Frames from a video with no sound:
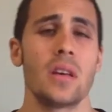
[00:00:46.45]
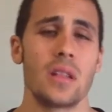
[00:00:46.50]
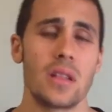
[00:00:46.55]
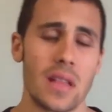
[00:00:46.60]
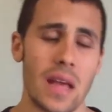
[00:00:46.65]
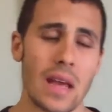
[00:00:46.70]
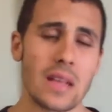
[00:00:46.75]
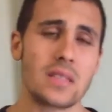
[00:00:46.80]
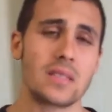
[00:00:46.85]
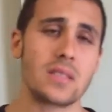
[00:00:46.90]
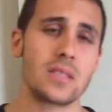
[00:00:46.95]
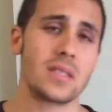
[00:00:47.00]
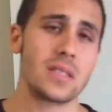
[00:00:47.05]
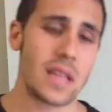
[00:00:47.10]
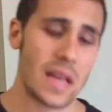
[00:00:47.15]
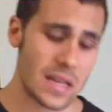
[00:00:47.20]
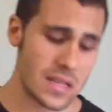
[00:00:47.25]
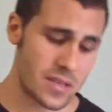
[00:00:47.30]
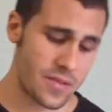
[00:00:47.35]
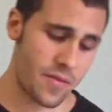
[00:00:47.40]

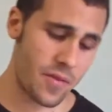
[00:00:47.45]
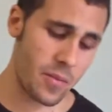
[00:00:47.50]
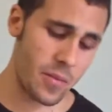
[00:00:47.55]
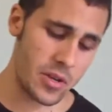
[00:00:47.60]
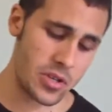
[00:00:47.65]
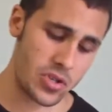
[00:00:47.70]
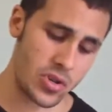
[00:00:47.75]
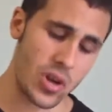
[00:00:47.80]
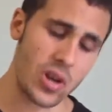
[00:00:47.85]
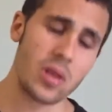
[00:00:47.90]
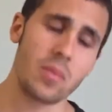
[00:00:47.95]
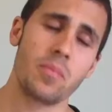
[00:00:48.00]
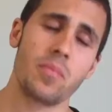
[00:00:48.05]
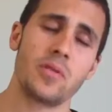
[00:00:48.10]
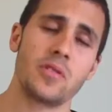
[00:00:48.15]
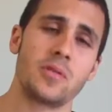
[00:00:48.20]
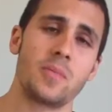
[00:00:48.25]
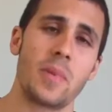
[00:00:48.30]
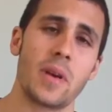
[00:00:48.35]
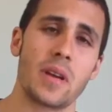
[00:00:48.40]
That's from a training
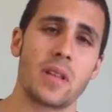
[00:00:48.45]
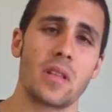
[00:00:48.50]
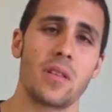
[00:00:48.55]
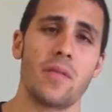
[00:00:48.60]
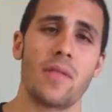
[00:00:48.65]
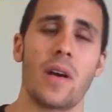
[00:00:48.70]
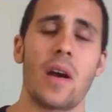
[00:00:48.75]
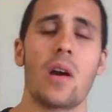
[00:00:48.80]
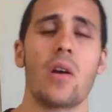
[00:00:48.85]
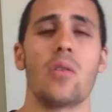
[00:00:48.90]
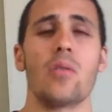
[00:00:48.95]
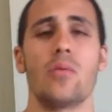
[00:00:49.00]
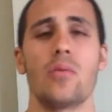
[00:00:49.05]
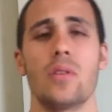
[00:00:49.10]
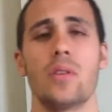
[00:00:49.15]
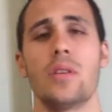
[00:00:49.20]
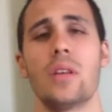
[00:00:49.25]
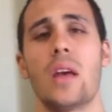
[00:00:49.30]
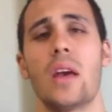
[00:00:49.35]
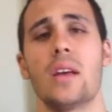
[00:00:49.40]
perspective how it
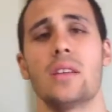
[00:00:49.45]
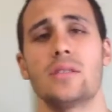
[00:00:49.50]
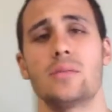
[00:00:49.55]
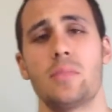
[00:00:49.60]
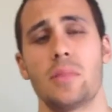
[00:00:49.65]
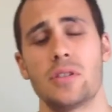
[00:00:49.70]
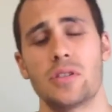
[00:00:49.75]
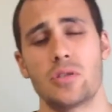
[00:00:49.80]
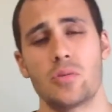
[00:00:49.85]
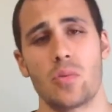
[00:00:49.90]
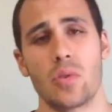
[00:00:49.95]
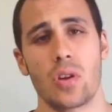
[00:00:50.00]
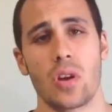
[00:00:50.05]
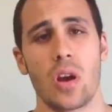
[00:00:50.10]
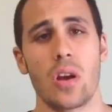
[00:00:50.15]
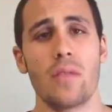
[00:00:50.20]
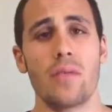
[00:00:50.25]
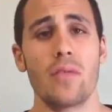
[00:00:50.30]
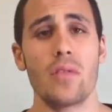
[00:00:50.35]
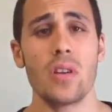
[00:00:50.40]
would enhance muscle
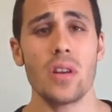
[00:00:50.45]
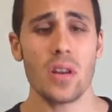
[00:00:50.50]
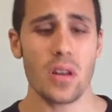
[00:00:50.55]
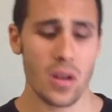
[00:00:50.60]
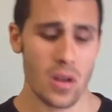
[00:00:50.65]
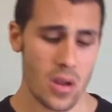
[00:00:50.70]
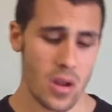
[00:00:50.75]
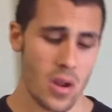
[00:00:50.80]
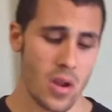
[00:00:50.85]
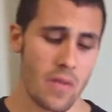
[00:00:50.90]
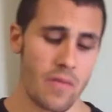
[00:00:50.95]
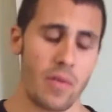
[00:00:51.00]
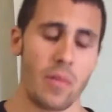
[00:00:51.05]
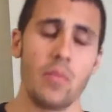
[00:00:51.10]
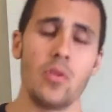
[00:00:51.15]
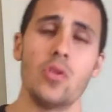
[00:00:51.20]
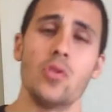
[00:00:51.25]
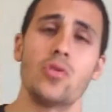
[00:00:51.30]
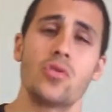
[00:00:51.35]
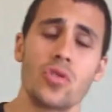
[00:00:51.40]
recovery. From a
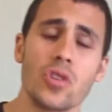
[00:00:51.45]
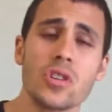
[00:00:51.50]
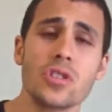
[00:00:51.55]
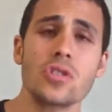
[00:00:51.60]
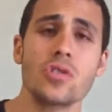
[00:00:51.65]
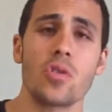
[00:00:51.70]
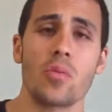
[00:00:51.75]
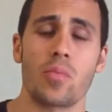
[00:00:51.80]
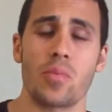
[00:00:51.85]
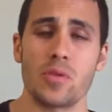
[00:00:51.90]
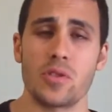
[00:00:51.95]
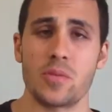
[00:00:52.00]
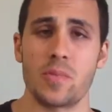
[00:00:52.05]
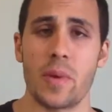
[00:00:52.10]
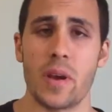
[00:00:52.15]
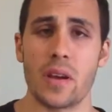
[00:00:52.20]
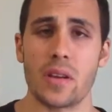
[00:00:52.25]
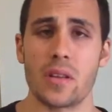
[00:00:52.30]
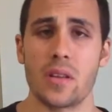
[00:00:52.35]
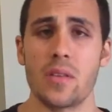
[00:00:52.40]
nutritional
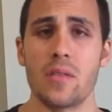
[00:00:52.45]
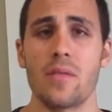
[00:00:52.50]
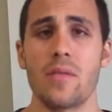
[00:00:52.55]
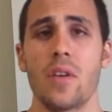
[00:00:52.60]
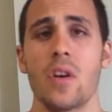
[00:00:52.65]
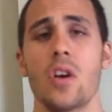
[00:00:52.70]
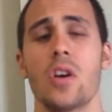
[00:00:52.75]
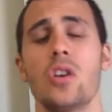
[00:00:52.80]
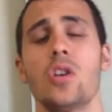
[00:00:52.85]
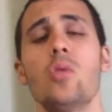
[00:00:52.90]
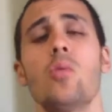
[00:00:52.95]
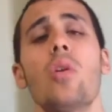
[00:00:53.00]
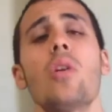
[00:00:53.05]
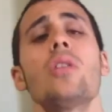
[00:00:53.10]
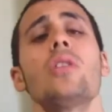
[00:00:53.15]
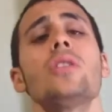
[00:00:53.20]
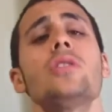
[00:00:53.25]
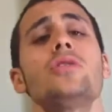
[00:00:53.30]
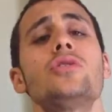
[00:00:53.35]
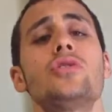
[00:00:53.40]
perspective, you want
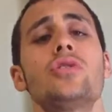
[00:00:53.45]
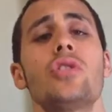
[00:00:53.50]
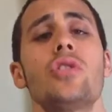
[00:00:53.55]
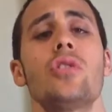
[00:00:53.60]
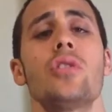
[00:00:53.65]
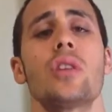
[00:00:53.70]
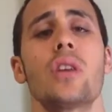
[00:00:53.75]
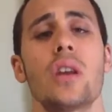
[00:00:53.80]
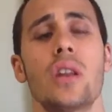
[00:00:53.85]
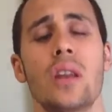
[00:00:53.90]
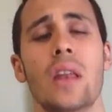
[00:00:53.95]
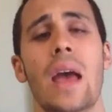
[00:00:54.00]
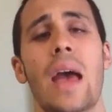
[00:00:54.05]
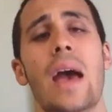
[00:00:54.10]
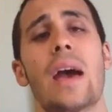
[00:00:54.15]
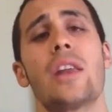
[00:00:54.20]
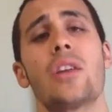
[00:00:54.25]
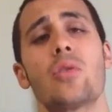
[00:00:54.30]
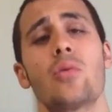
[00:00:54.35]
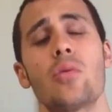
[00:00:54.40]
to ensure you're getting an
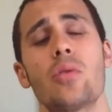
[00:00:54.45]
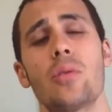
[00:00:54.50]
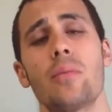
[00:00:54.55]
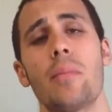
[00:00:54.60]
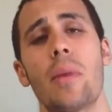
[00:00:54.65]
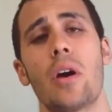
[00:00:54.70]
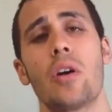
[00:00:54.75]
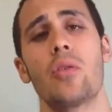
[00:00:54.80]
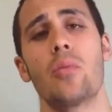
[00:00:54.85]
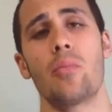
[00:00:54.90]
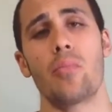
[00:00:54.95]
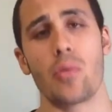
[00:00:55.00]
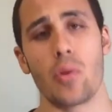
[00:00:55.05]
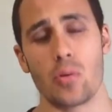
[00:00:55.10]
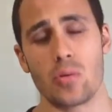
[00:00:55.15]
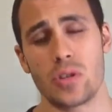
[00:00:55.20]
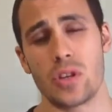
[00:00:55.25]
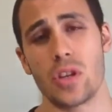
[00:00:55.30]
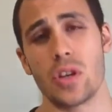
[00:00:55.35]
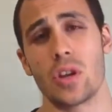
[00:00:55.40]
adequate amount of
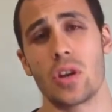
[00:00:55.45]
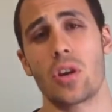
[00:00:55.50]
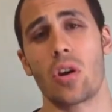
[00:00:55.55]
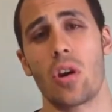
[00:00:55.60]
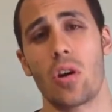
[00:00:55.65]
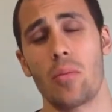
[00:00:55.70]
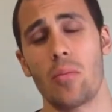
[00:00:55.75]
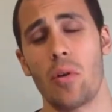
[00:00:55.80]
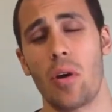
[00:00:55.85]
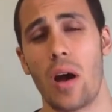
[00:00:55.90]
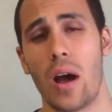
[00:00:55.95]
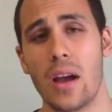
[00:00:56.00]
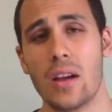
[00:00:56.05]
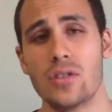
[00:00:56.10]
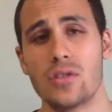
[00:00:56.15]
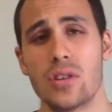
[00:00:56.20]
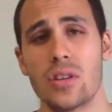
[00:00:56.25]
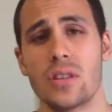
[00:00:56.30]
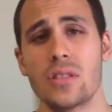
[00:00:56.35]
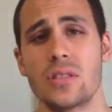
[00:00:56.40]
protein and
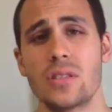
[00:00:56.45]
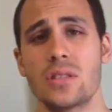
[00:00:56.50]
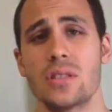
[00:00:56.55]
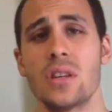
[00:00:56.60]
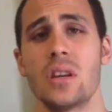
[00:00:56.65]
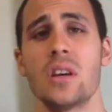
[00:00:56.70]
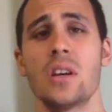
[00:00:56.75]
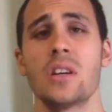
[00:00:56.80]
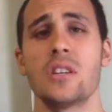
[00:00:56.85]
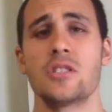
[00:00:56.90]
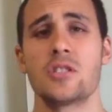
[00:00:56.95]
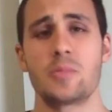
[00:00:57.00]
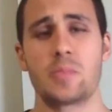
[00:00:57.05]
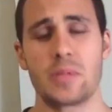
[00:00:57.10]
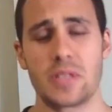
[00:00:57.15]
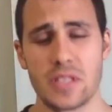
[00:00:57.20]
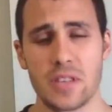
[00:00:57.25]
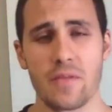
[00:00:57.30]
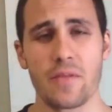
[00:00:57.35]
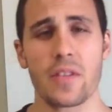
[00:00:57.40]
carbohydrates.
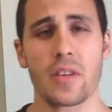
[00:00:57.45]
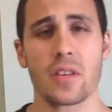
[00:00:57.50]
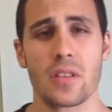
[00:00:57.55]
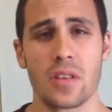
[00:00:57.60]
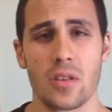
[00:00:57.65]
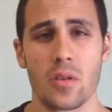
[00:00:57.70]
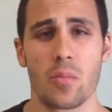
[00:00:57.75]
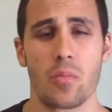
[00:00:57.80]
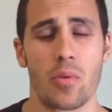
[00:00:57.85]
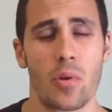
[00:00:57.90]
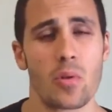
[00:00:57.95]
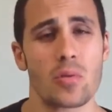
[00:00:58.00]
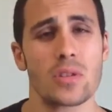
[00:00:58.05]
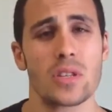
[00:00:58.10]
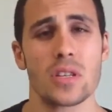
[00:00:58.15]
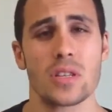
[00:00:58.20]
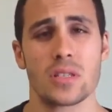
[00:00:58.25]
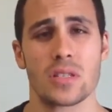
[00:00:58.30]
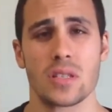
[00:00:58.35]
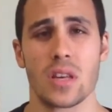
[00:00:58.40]
Specific to the
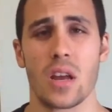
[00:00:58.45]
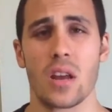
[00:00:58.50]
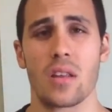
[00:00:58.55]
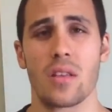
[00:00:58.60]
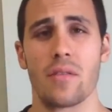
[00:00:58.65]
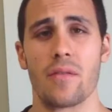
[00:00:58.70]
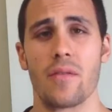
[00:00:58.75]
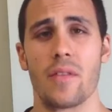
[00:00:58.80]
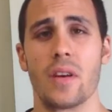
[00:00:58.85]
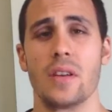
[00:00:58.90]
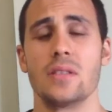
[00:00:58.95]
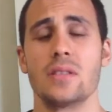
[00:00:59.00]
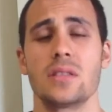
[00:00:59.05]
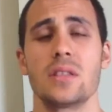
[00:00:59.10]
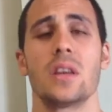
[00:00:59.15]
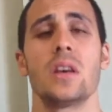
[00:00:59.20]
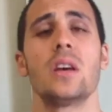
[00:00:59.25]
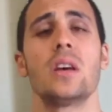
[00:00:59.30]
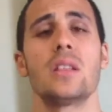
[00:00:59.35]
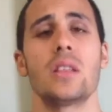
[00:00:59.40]
protein side of the fence,
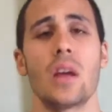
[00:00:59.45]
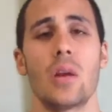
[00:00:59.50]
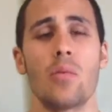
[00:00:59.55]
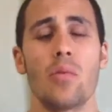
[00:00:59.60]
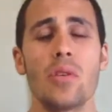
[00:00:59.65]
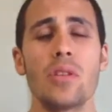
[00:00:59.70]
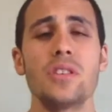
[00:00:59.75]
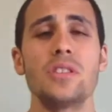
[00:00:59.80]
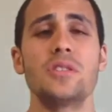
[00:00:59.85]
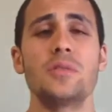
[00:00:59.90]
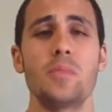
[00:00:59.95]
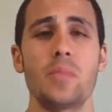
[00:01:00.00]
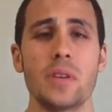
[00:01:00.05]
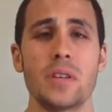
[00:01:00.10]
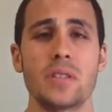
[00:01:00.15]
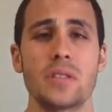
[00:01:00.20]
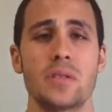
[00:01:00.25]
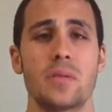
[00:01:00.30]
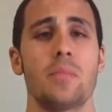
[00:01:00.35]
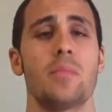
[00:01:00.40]
that really
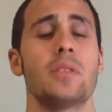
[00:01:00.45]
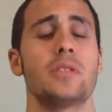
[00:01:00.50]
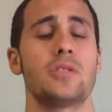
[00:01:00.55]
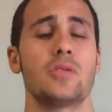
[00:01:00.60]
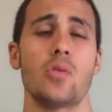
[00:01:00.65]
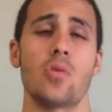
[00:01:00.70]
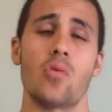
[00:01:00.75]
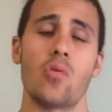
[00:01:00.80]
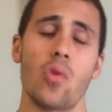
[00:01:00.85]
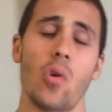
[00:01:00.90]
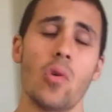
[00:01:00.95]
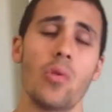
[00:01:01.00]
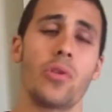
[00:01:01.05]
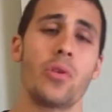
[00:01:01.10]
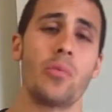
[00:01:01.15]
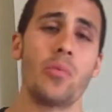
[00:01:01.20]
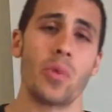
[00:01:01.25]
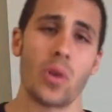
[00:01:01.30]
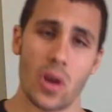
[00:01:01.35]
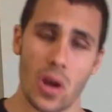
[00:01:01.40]
speaks to muscle growth
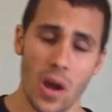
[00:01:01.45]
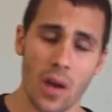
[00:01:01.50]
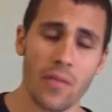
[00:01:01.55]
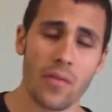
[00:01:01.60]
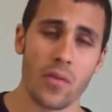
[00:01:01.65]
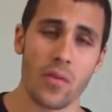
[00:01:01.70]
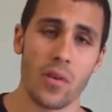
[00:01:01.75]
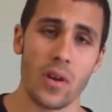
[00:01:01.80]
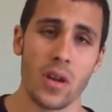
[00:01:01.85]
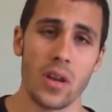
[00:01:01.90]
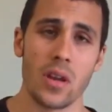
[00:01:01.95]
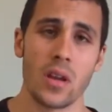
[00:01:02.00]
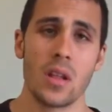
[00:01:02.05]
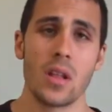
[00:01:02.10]
and recovery.